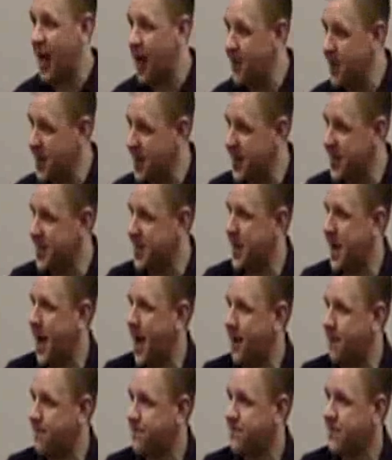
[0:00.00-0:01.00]
coming this
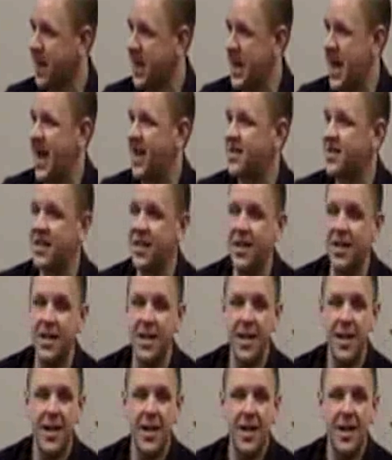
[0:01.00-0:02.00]
time and asking
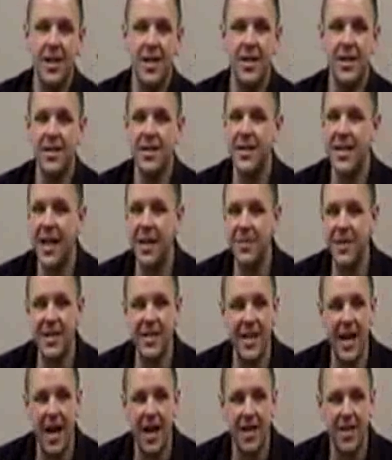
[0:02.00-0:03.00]
the same
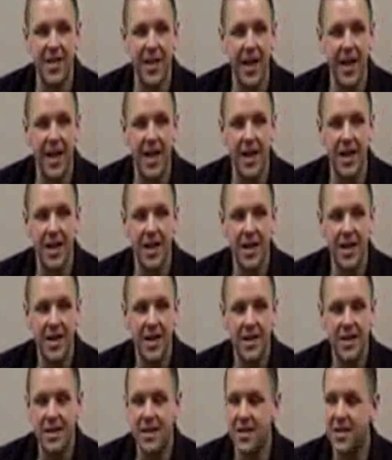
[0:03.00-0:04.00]
exact thing
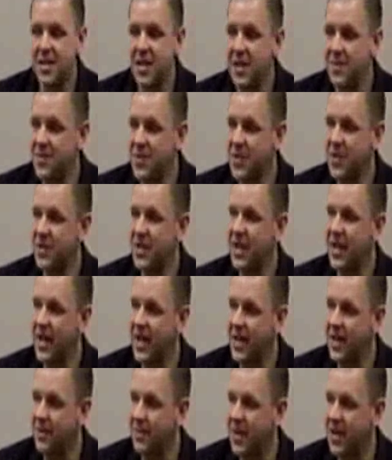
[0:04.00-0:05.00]
that the tempter,
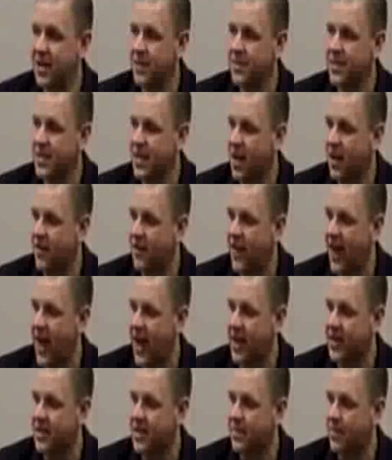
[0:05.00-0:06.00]
the enemy himself,
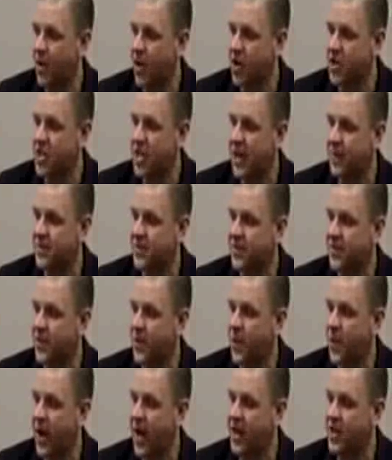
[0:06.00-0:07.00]
asked in Mark chapter
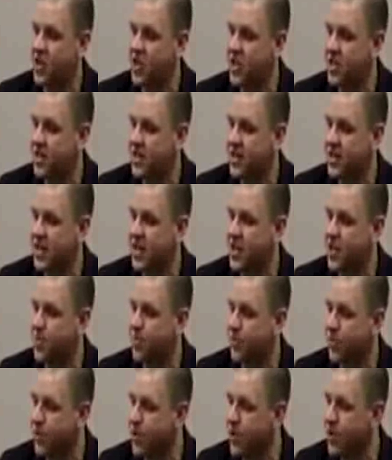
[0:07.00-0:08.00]
4 Hey, Jesus, can you
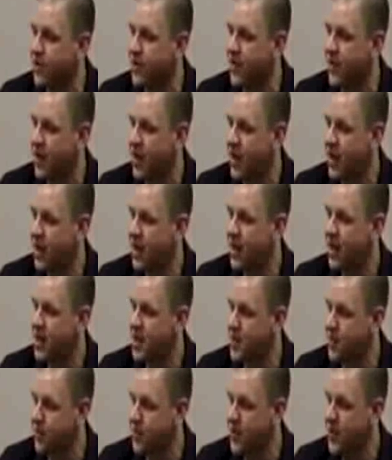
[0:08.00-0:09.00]
prove?
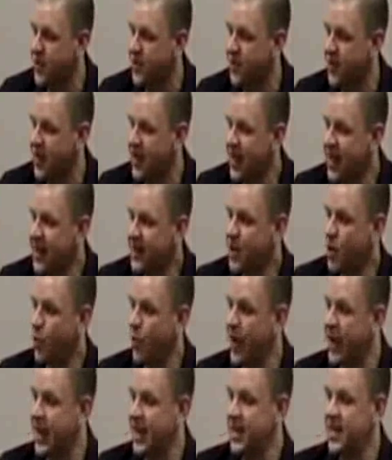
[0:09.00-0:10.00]
Can you prove? The
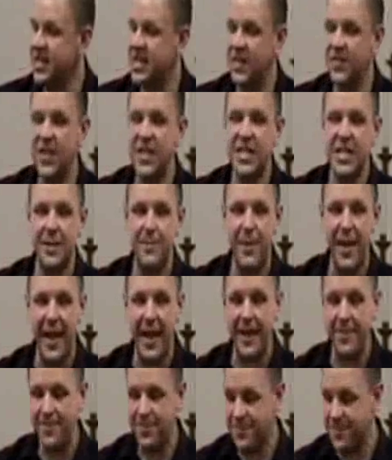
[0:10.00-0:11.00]
wickedness of this
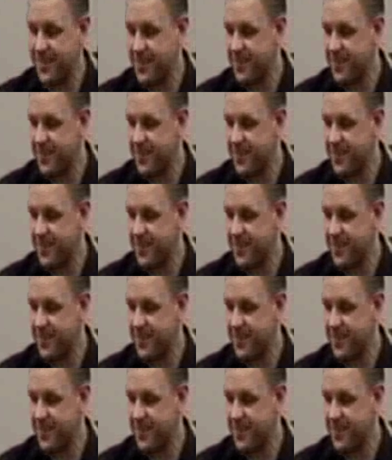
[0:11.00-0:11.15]
demand